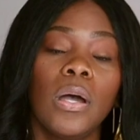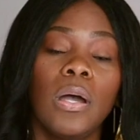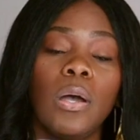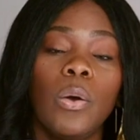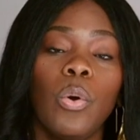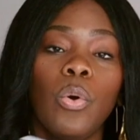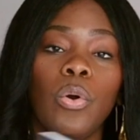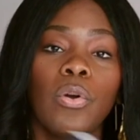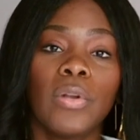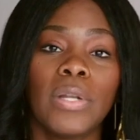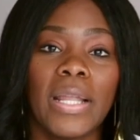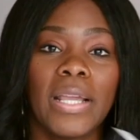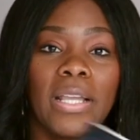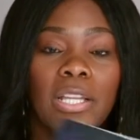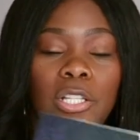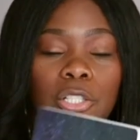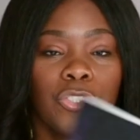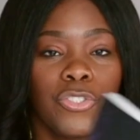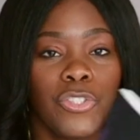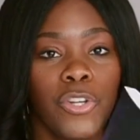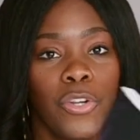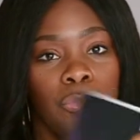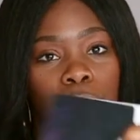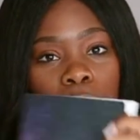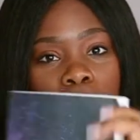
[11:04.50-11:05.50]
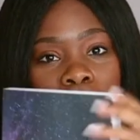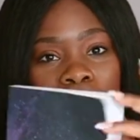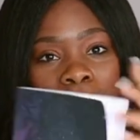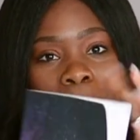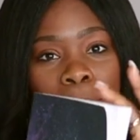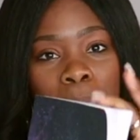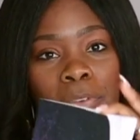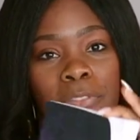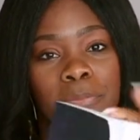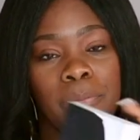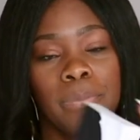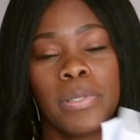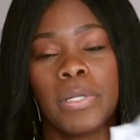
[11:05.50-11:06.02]
or like a journal type
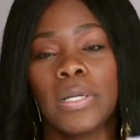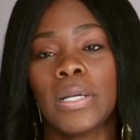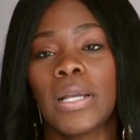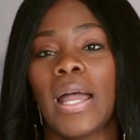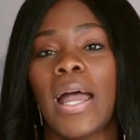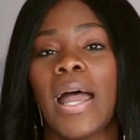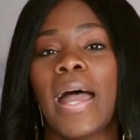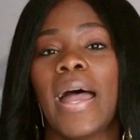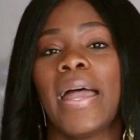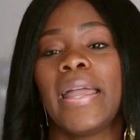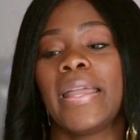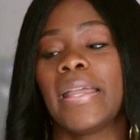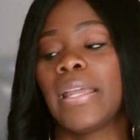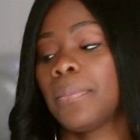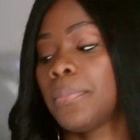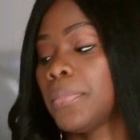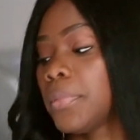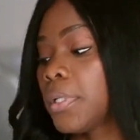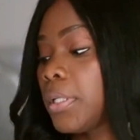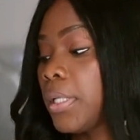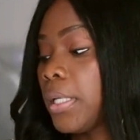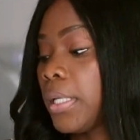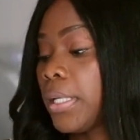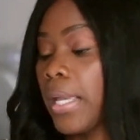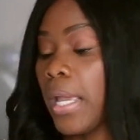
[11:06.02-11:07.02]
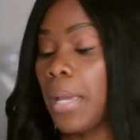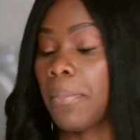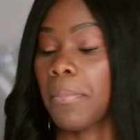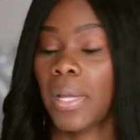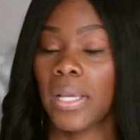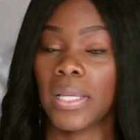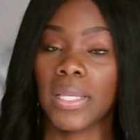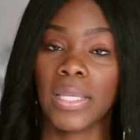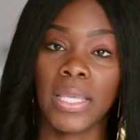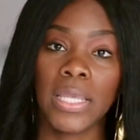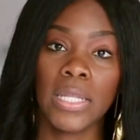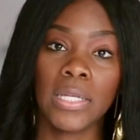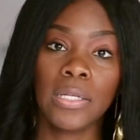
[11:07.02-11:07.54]
of book. I am looking at my
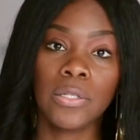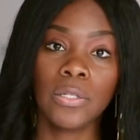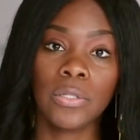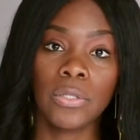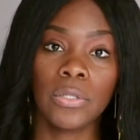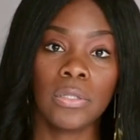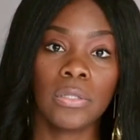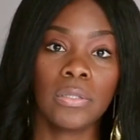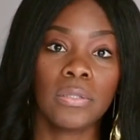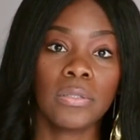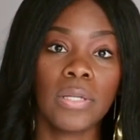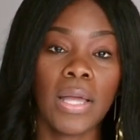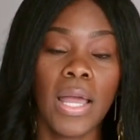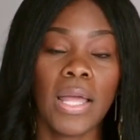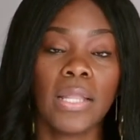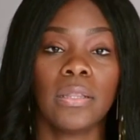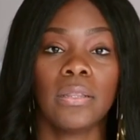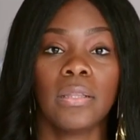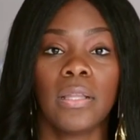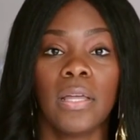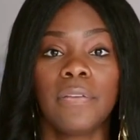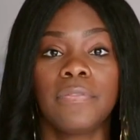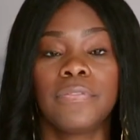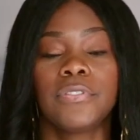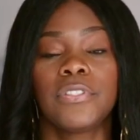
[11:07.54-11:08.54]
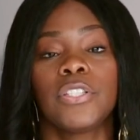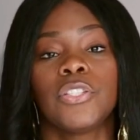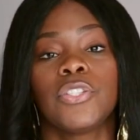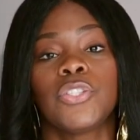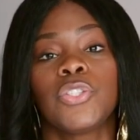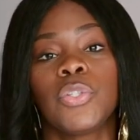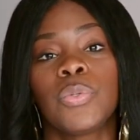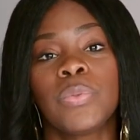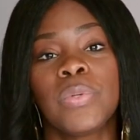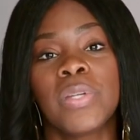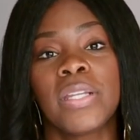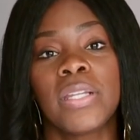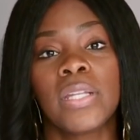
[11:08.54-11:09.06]
Kindle. I love to
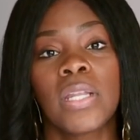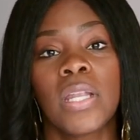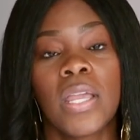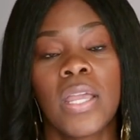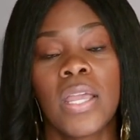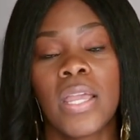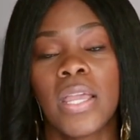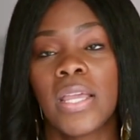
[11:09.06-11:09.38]
do it.